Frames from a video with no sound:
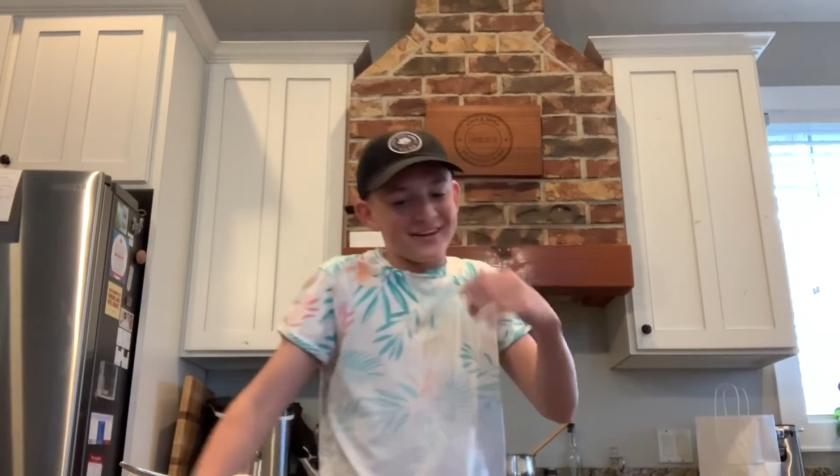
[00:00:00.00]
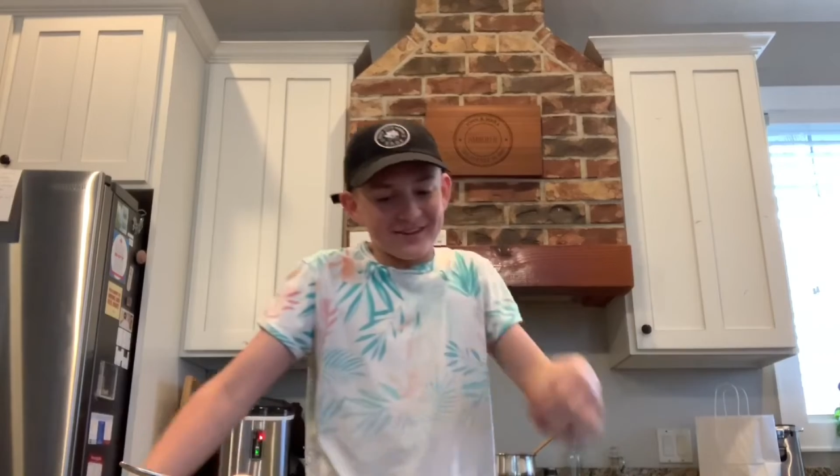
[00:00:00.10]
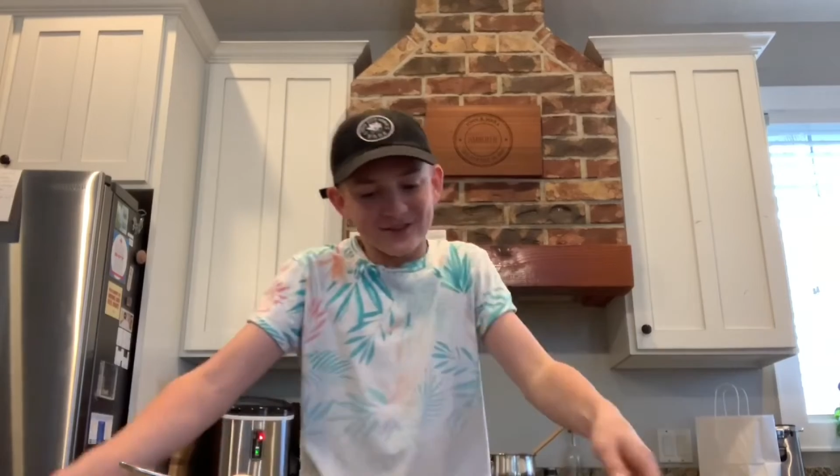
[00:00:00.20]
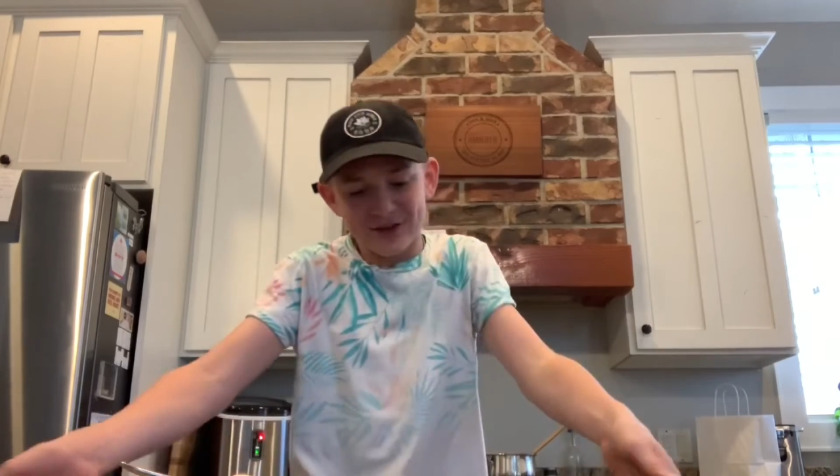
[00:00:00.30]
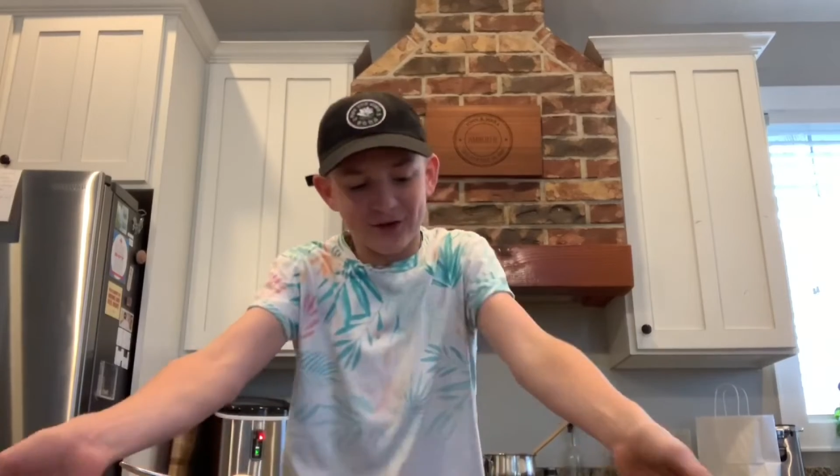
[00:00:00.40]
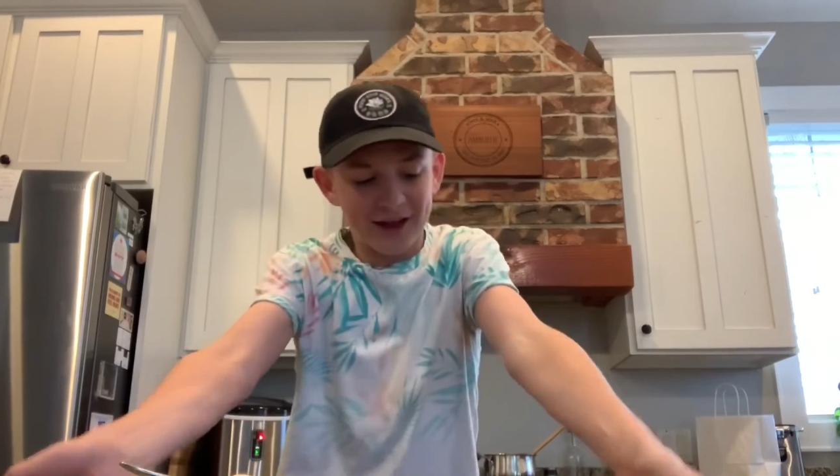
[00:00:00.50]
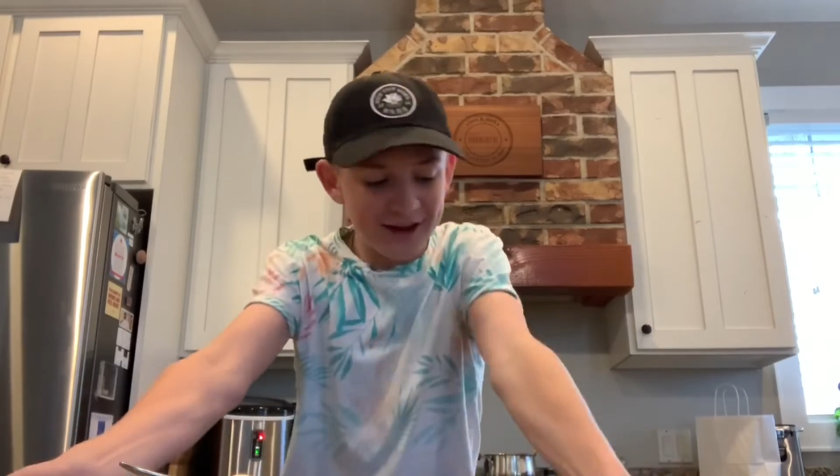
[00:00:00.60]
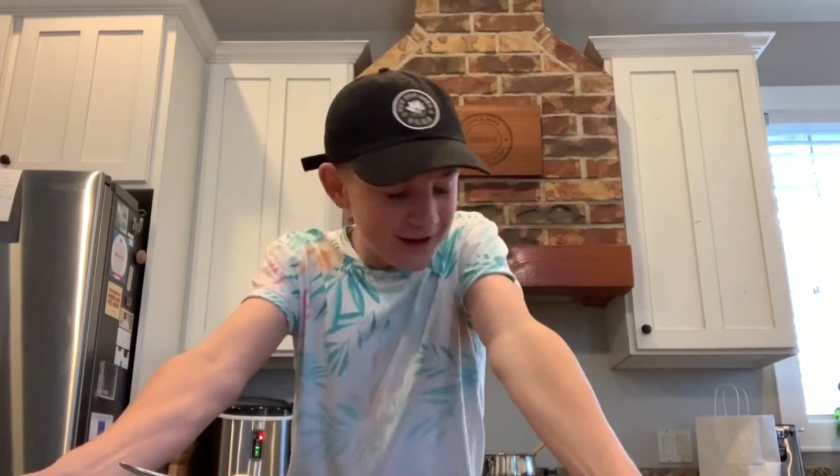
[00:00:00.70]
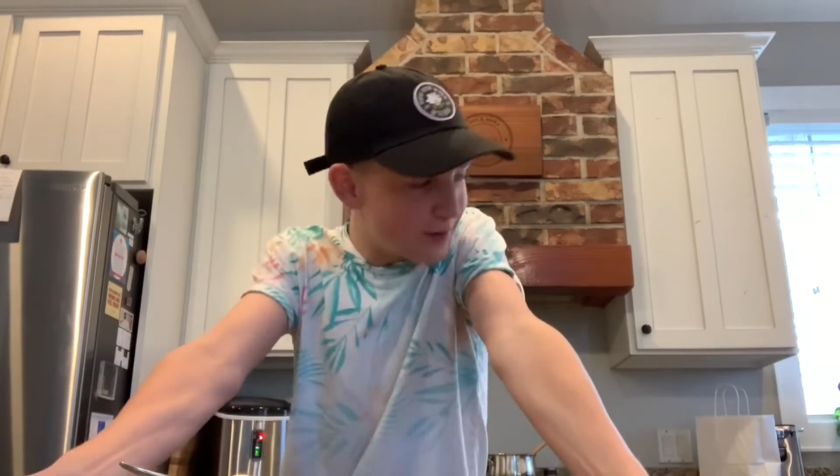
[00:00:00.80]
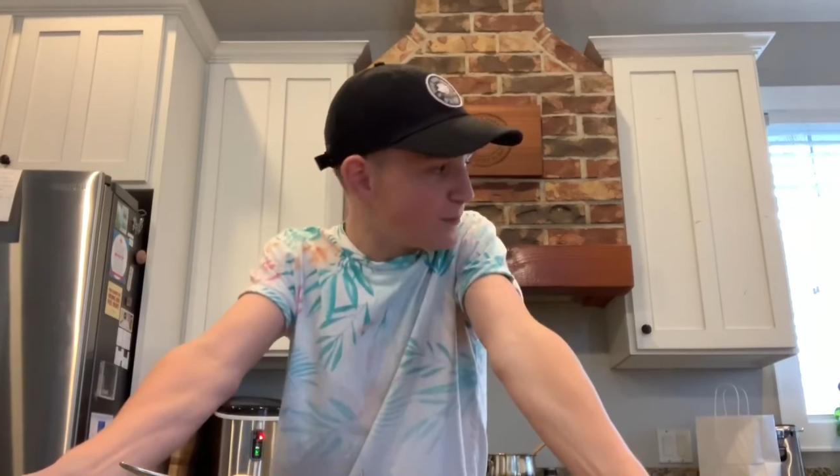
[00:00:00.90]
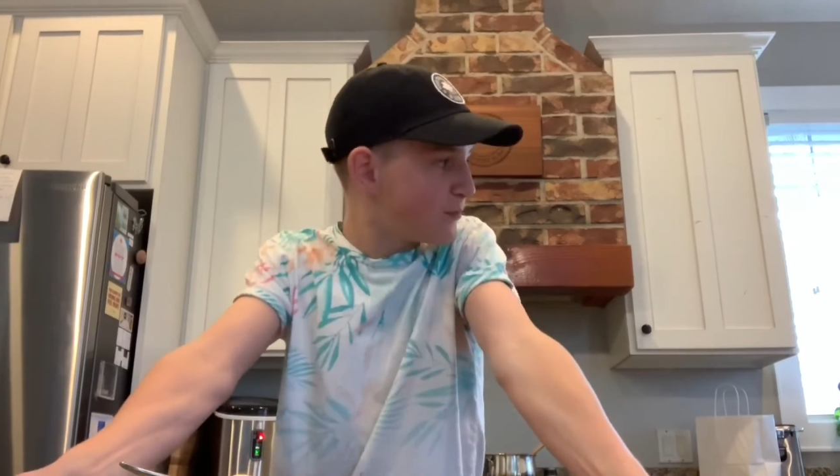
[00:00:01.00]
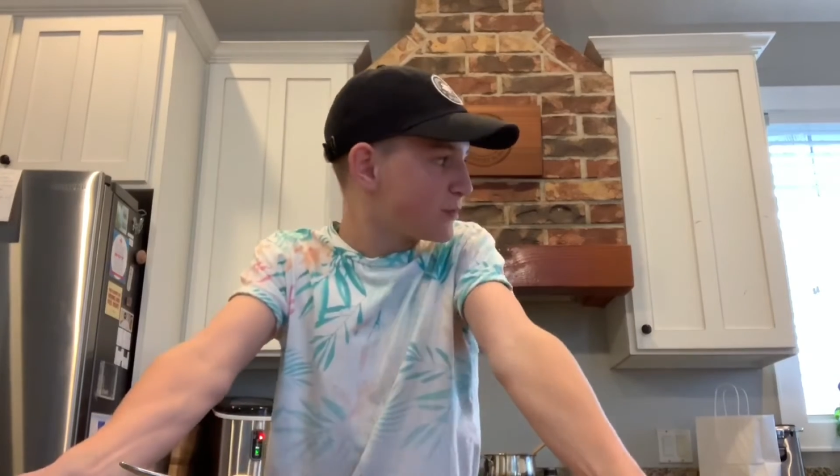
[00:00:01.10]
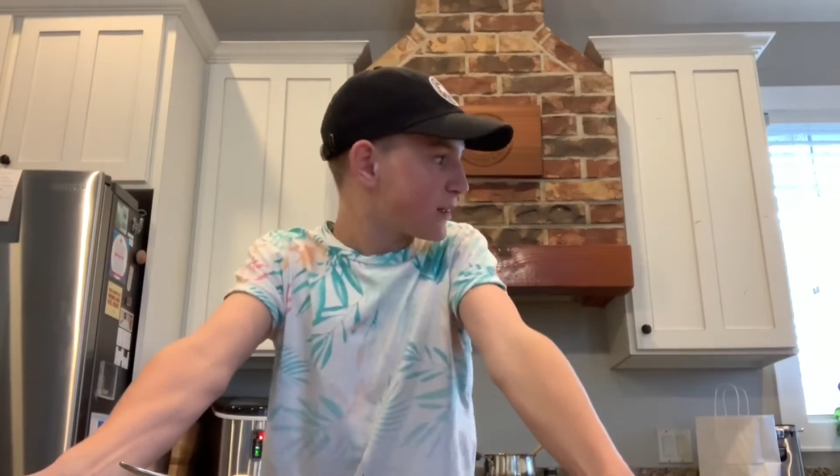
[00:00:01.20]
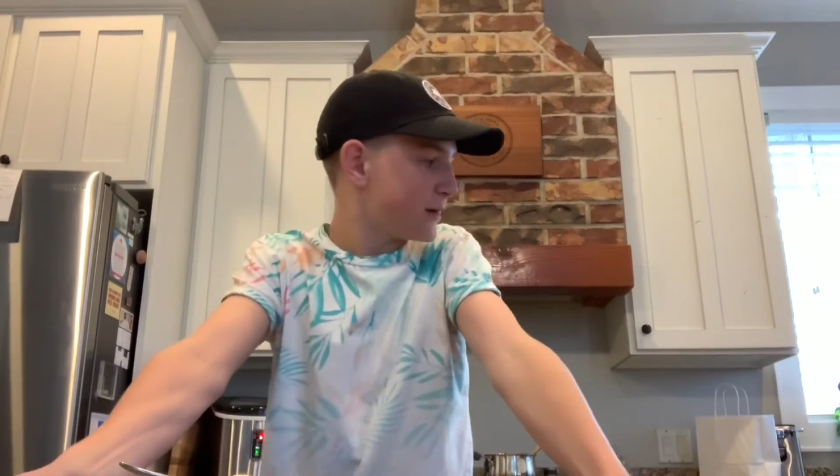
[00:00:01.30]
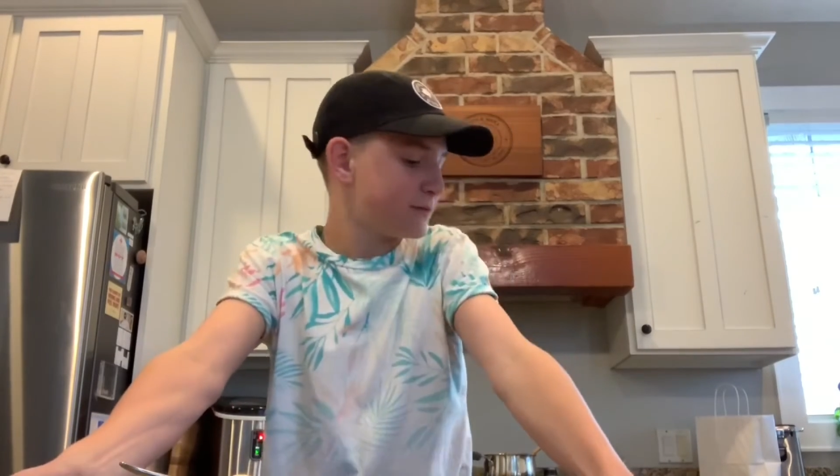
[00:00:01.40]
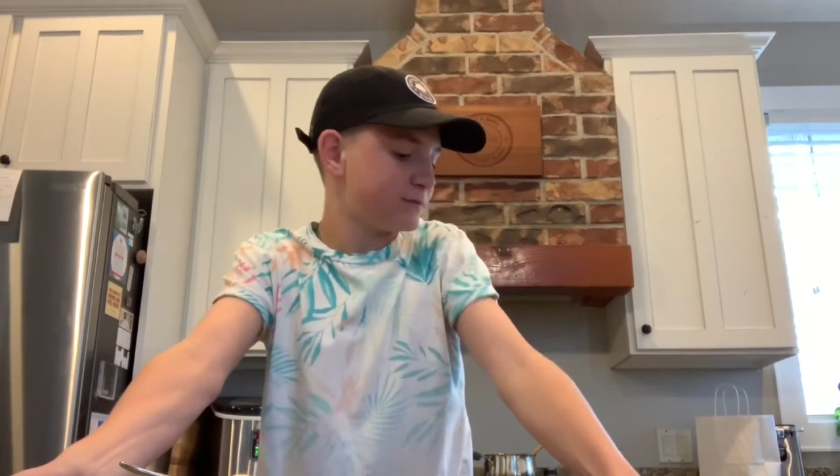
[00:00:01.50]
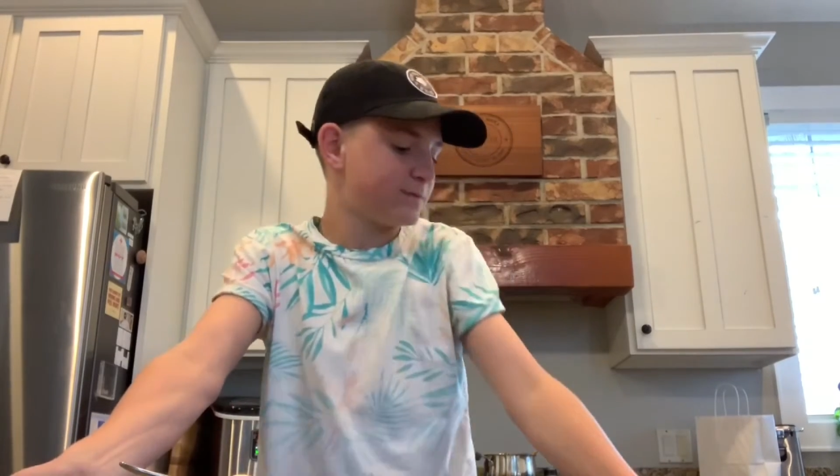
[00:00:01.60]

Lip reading: I threw up and my nose